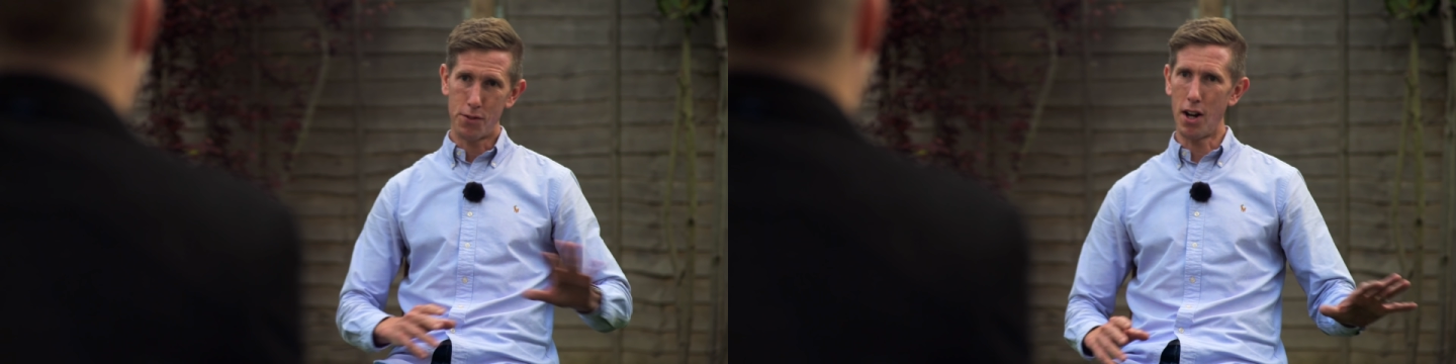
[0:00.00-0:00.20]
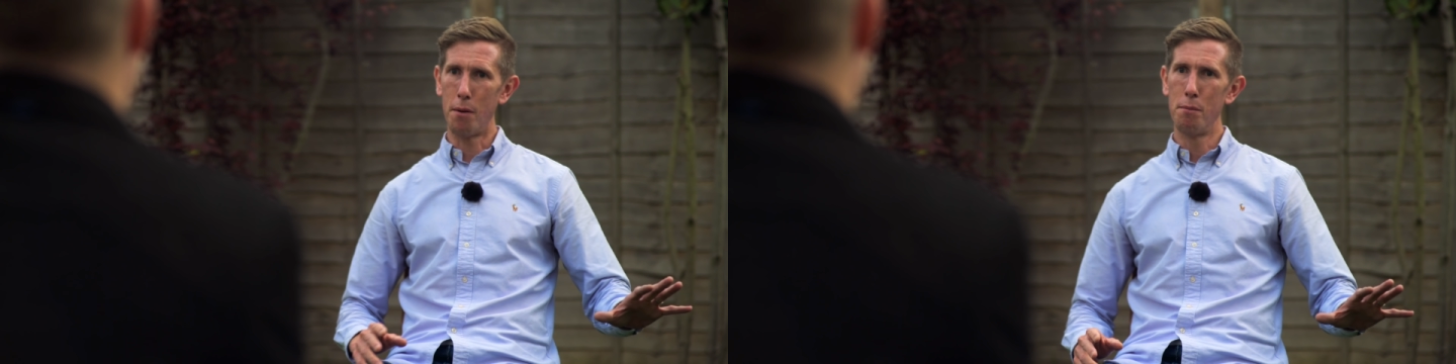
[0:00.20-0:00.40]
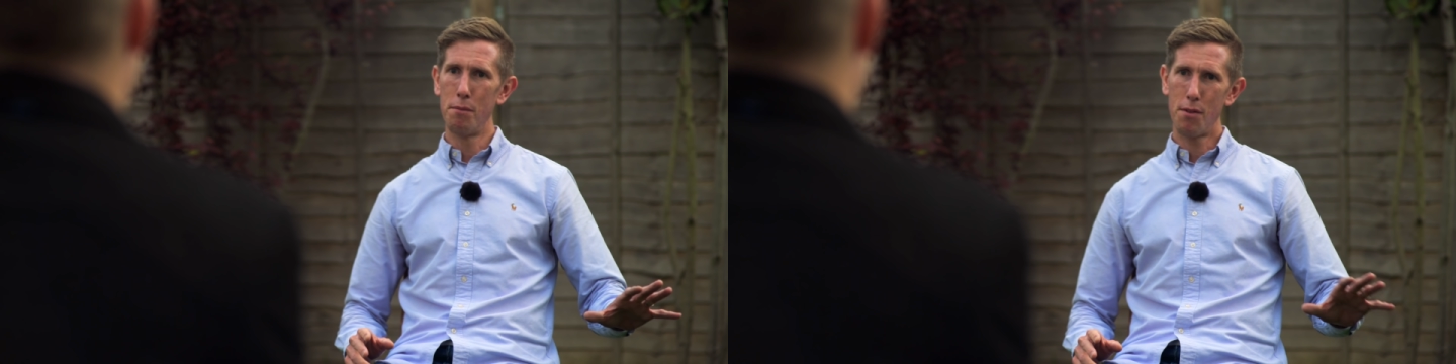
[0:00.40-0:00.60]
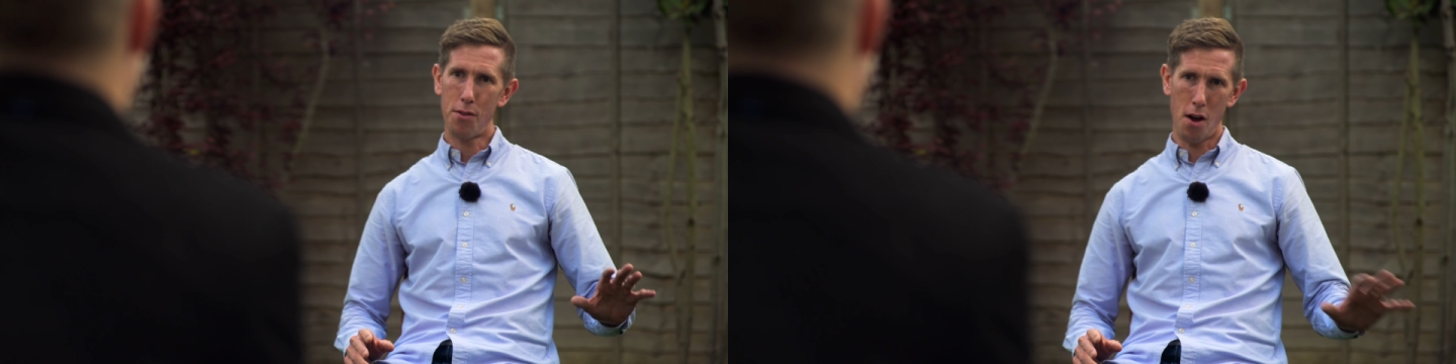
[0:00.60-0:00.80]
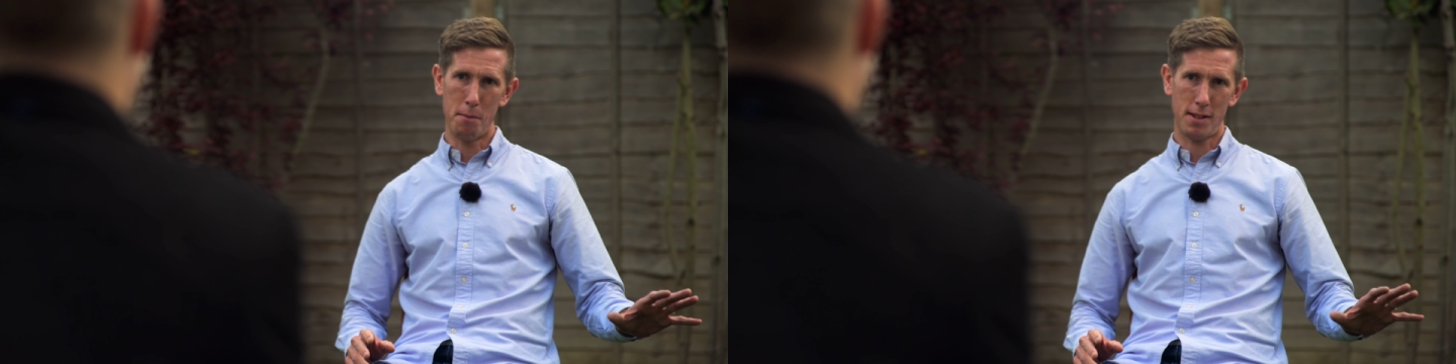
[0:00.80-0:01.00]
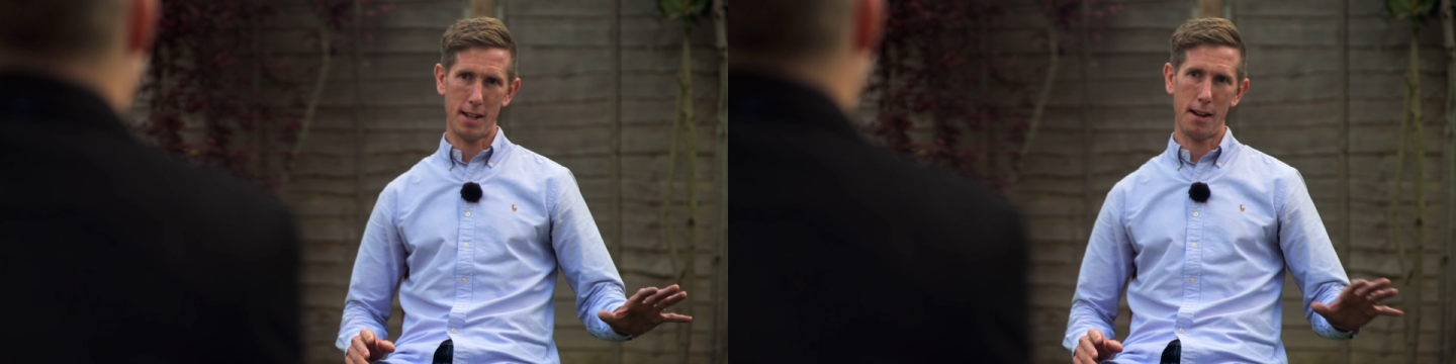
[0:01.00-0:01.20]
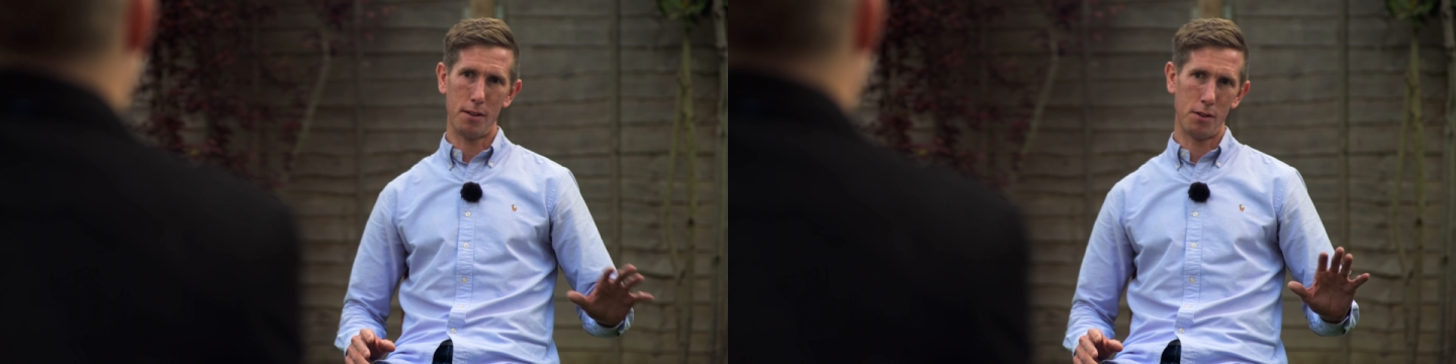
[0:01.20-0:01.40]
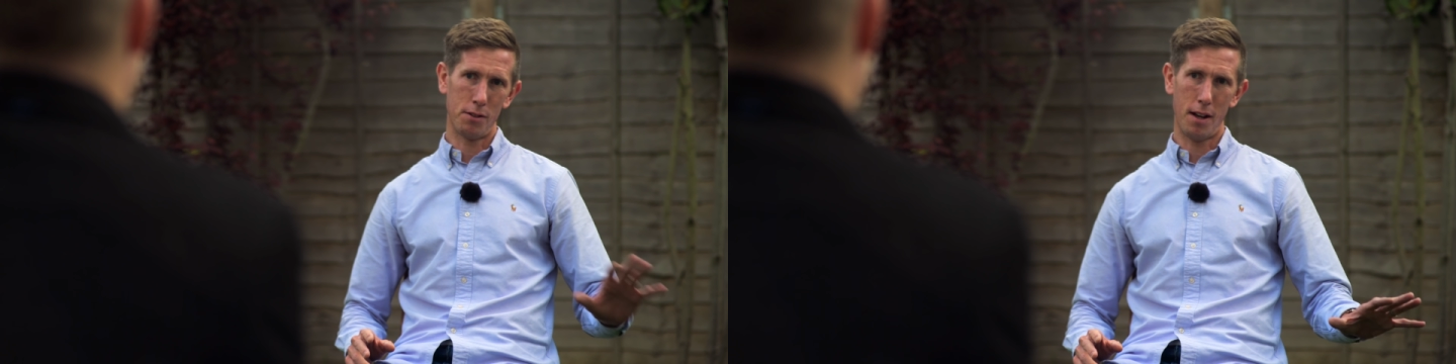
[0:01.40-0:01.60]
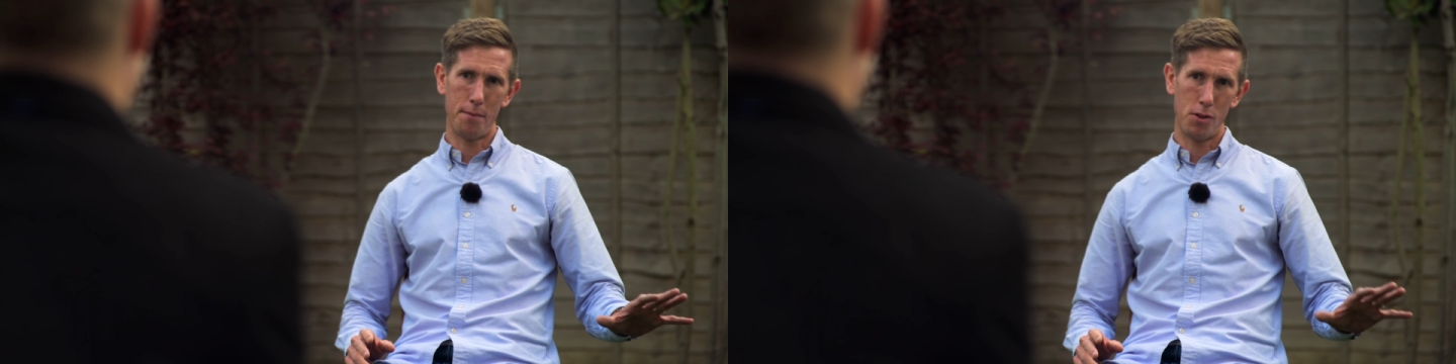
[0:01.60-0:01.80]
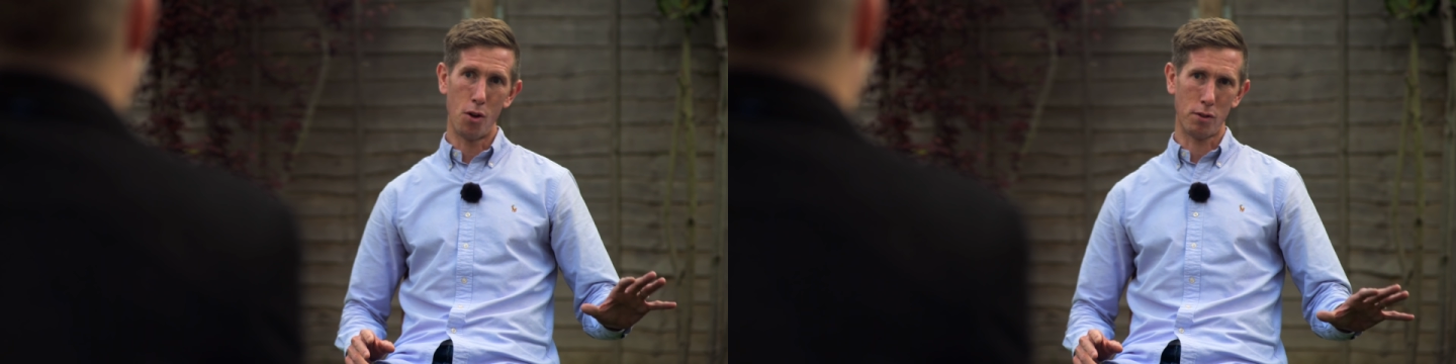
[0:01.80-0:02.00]
dumb thermostat under
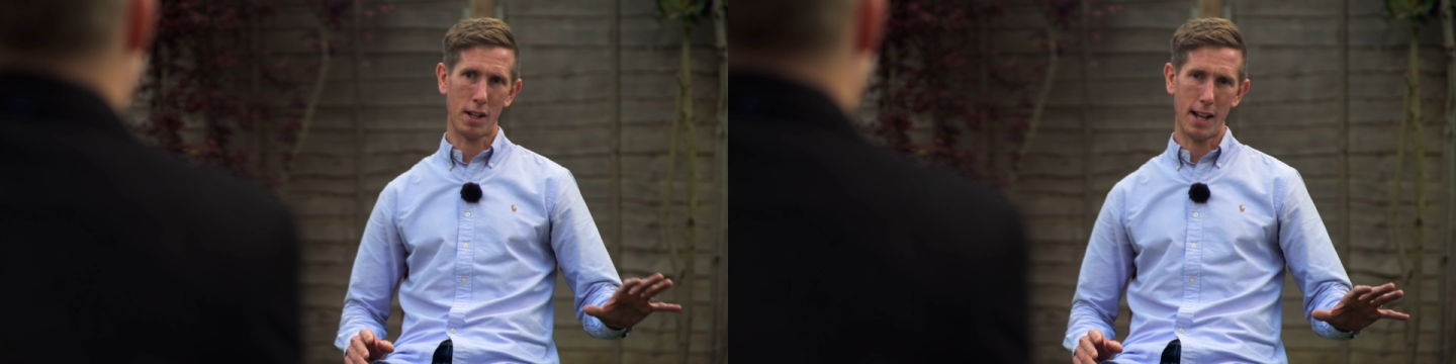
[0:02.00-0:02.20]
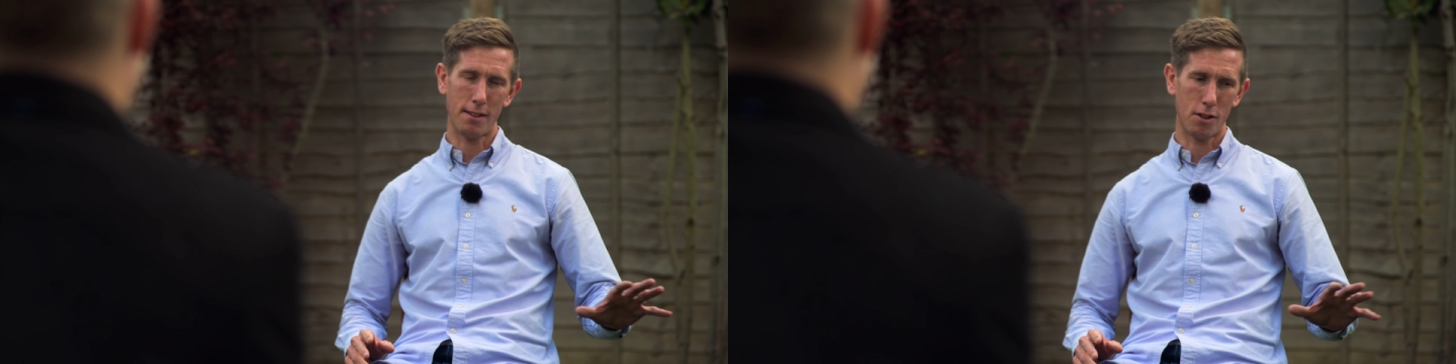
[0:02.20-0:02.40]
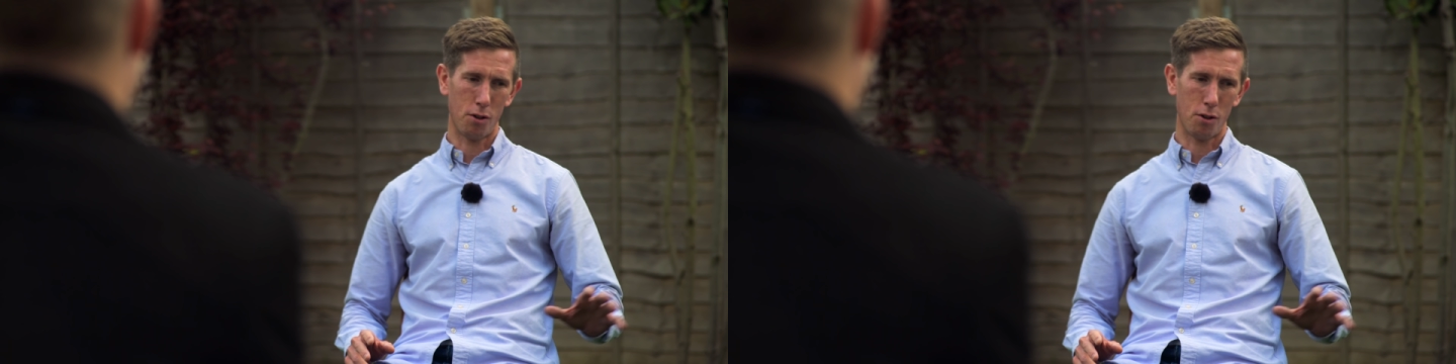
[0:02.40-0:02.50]
non-connected